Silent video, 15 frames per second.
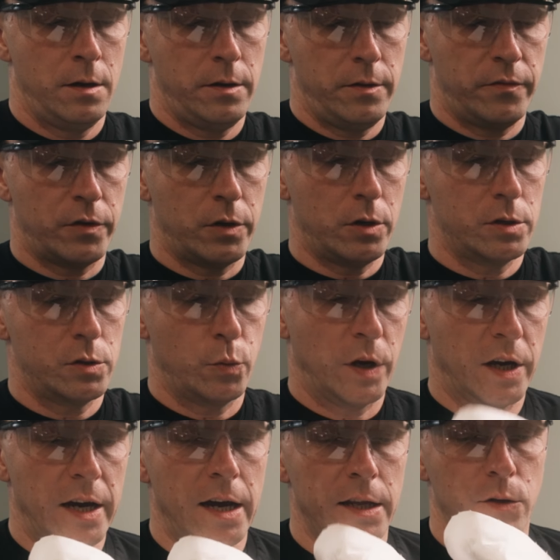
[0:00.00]
Of course, we
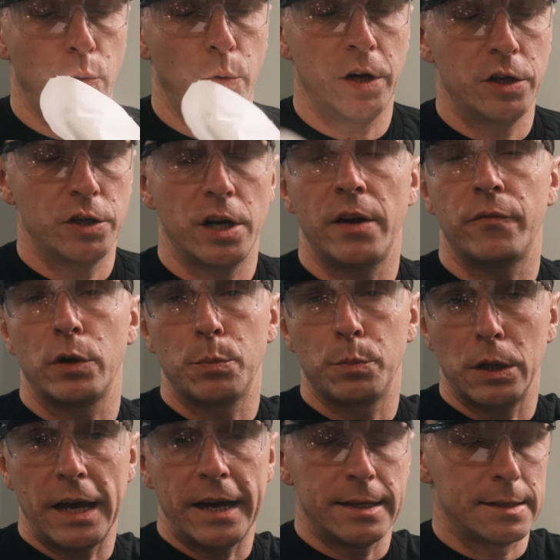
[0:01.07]
can't reach every
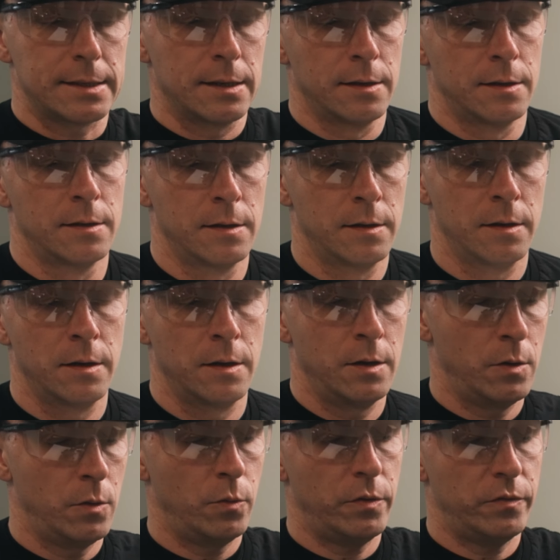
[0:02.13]
place
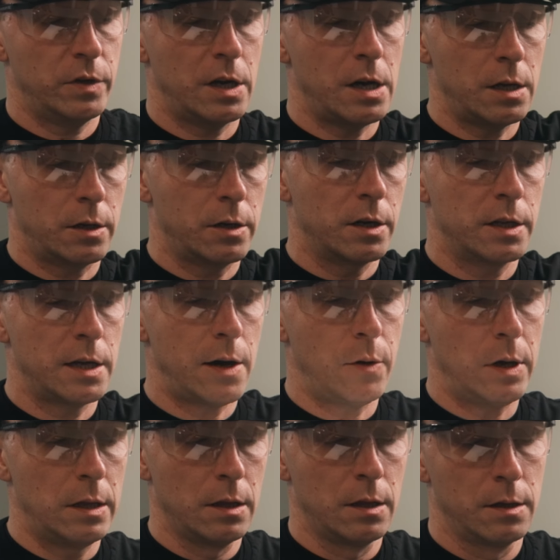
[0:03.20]
with the gunker
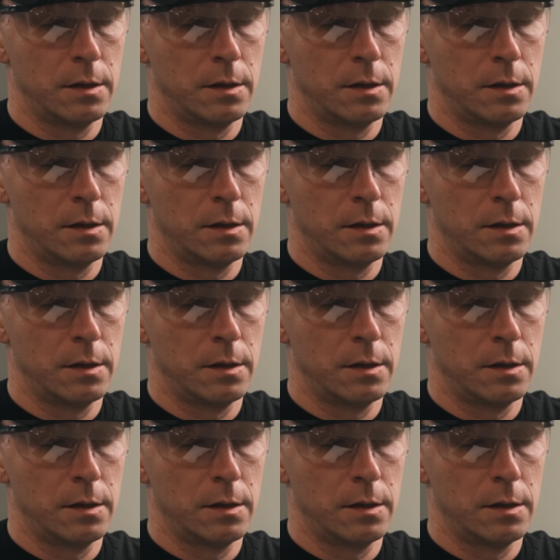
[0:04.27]
towel,